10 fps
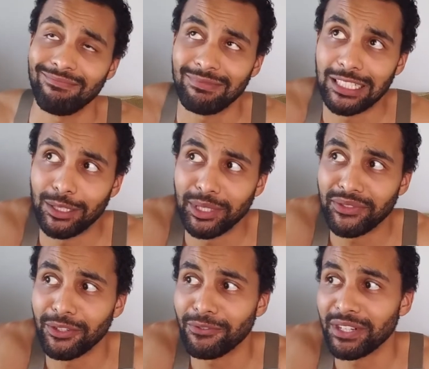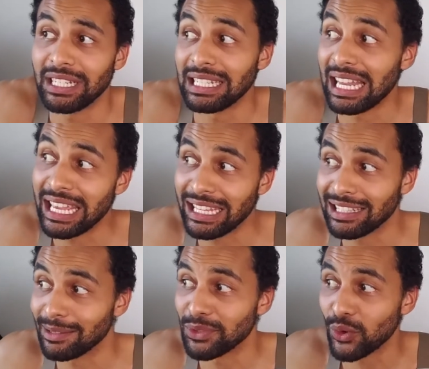Always feel free to like and
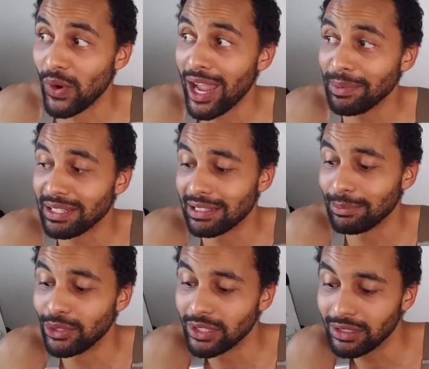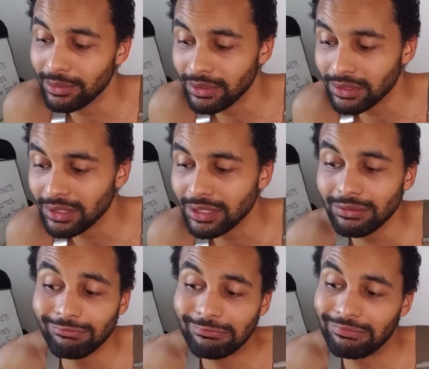subscribe to support your boy.
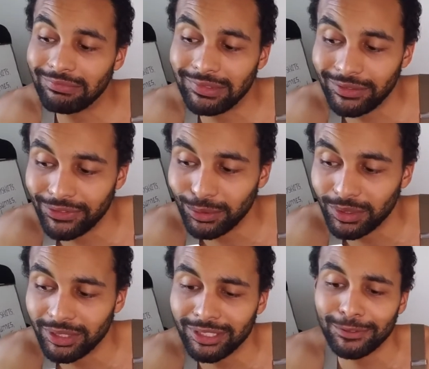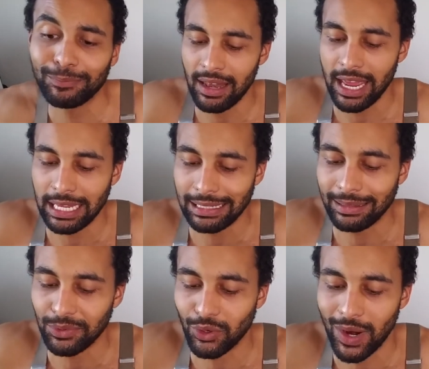If you want, like and
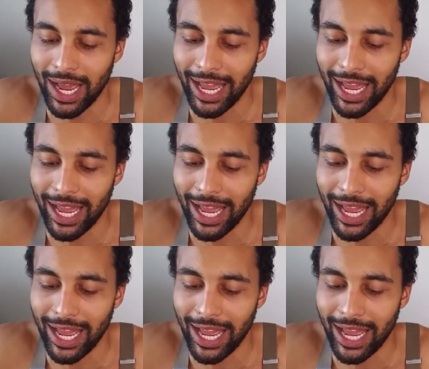subscribe.